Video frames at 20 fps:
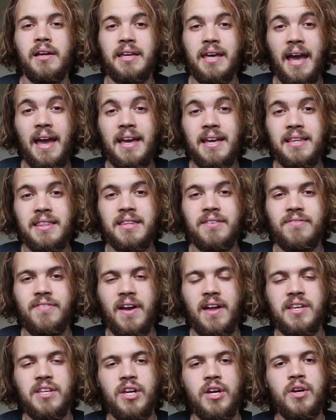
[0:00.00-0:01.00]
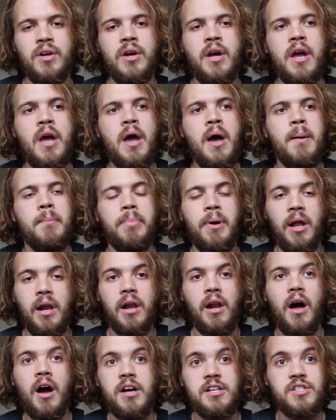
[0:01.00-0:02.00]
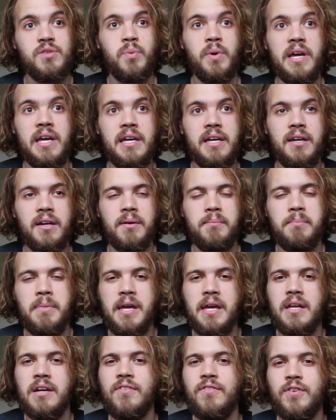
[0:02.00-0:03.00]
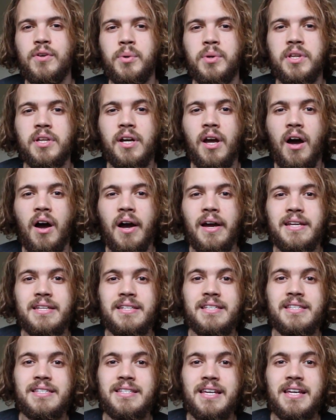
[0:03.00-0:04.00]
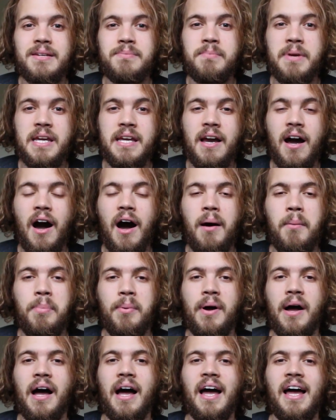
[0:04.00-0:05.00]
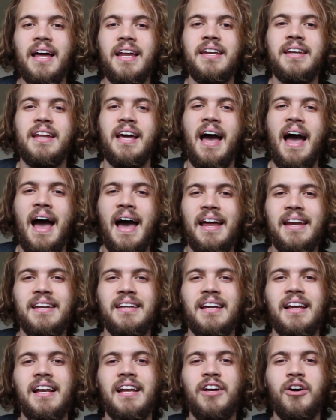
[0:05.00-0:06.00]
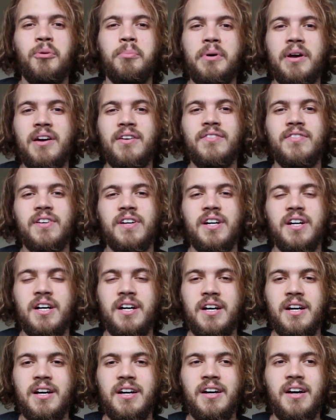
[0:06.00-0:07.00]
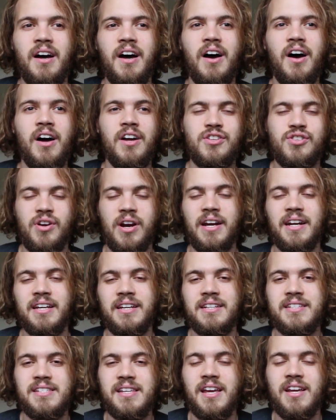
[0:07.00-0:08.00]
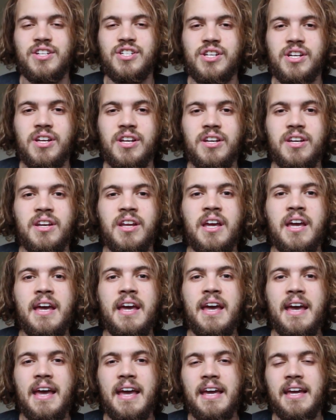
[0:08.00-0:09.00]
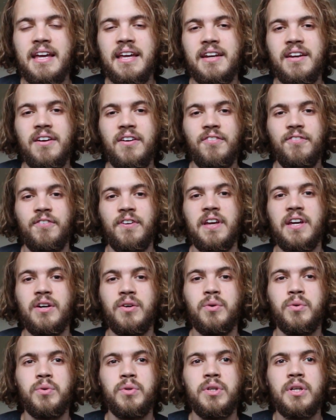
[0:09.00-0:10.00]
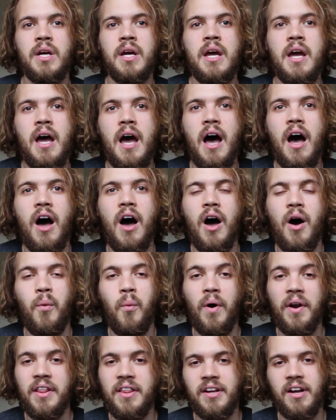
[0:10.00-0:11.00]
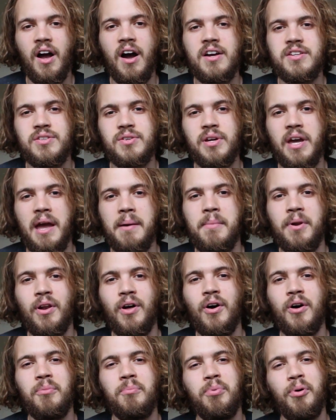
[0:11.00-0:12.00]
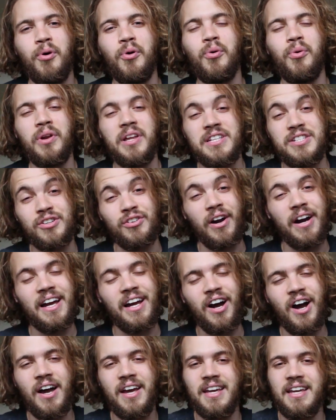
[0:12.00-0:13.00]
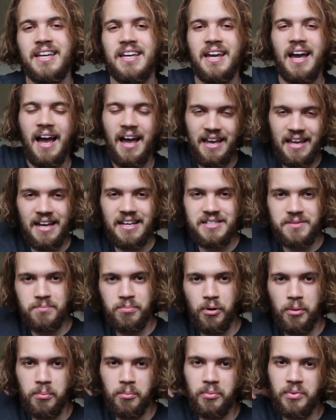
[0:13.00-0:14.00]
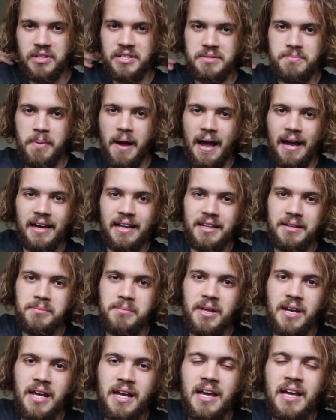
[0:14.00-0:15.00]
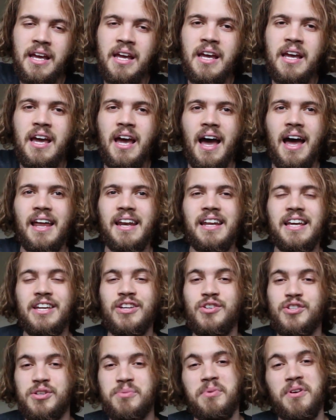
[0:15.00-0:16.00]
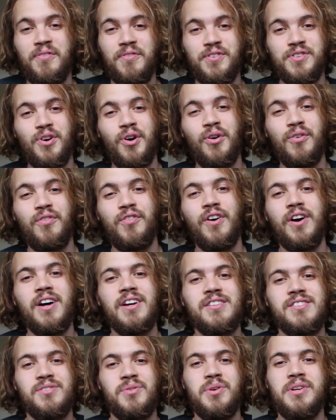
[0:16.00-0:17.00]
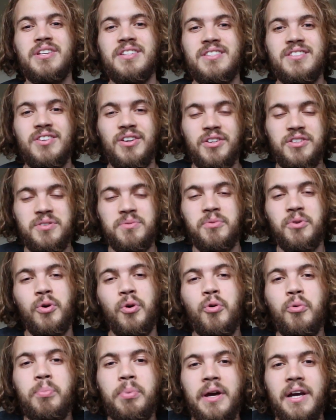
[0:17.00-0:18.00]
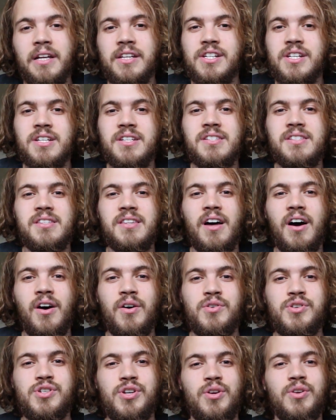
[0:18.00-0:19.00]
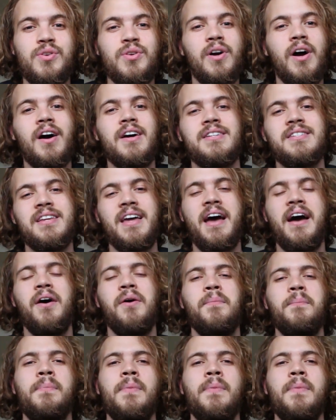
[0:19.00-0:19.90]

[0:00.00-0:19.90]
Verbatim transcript: get in the venue. But last week me and a few of the guys did meet up and had a little bit of a training session in a field. One of the guys who came along, Paul, he's a great guy, he has a problem with his back at the minute. And he used to be a photographer, so he took some cool pictures that I'll show you guys now.